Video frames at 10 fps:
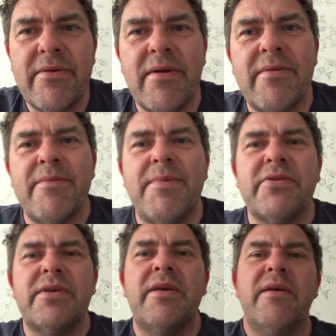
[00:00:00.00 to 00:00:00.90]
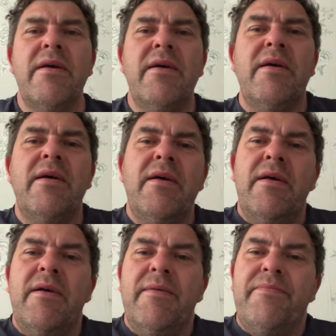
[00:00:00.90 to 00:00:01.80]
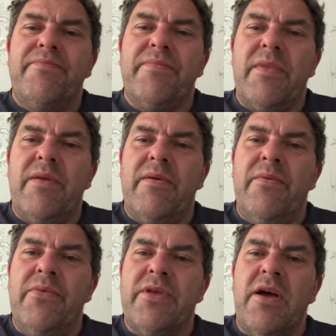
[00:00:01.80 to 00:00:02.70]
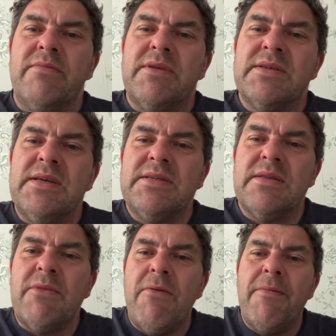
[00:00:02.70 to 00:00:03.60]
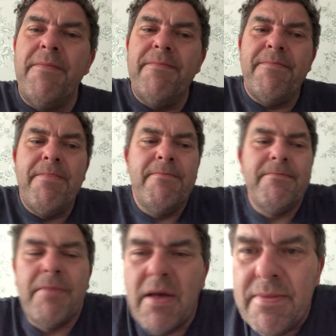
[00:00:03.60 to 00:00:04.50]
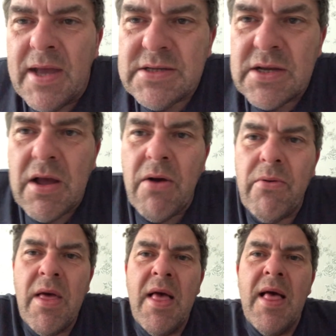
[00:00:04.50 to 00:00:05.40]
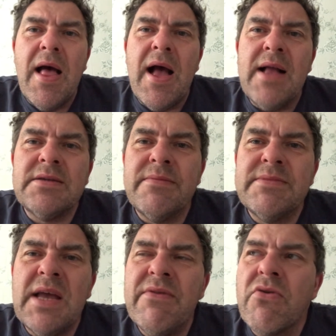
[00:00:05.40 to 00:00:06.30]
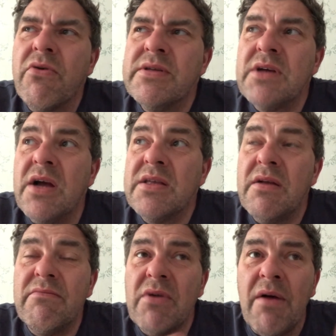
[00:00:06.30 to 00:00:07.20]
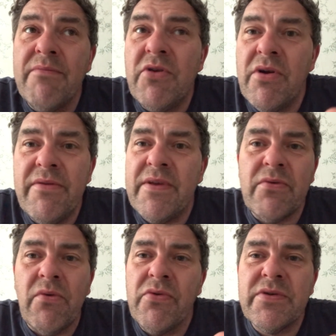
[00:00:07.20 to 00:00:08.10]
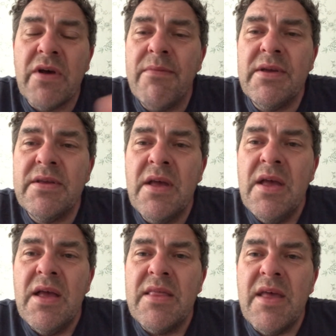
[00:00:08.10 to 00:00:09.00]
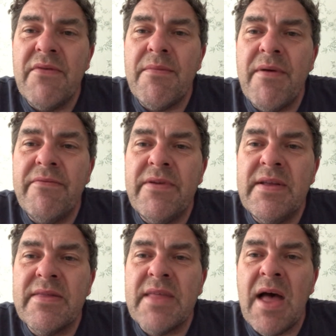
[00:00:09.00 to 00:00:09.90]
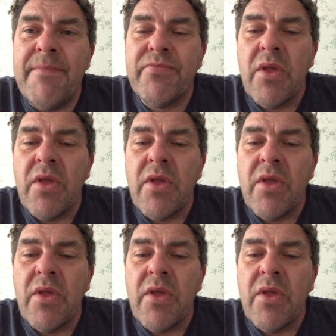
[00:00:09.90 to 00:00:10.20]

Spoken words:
Especially with the Lyme disease at the moment, but that's a goal. And David Goggins, I'm learning things all the time. The other month he did that